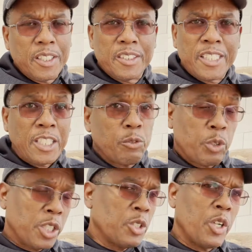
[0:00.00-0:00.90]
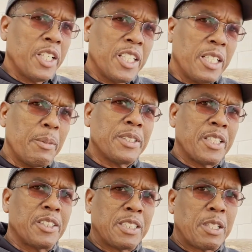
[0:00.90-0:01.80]
that's, and let me tell
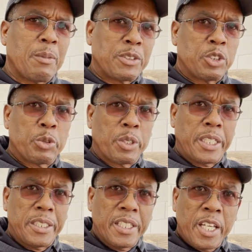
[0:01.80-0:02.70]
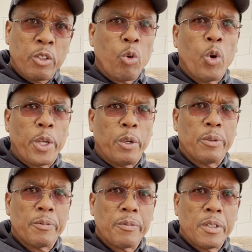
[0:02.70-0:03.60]
you something about the drilling and the oil.
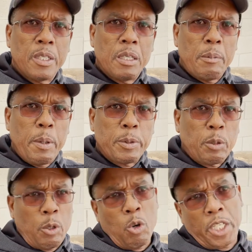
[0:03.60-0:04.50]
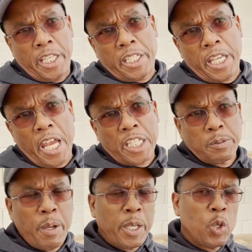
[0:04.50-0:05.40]
People say, okay, the gas
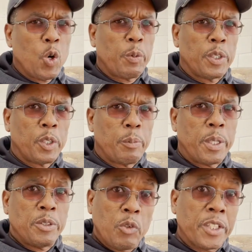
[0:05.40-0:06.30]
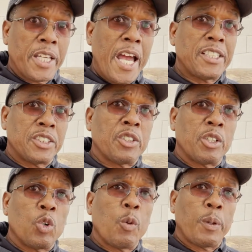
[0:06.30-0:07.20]
might go up a little bit. No, the gas is going to
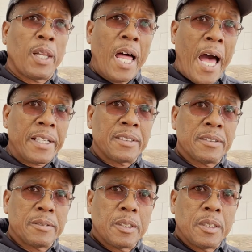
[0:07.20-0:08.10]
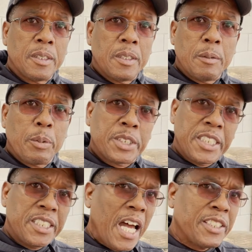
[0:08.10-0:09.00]
go up a lot. But see,
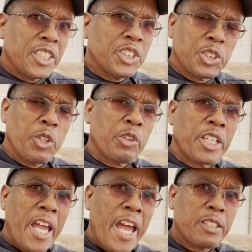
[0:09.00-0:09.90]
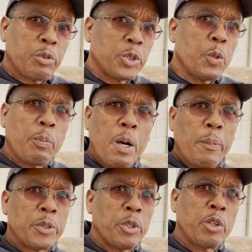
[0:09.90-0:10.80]
not just your gas when you pump
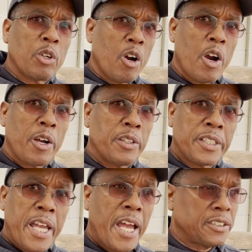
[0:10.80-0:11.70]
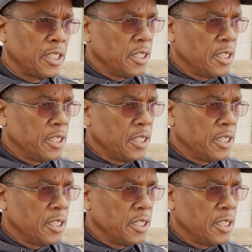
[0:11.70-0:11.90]
in your car gas,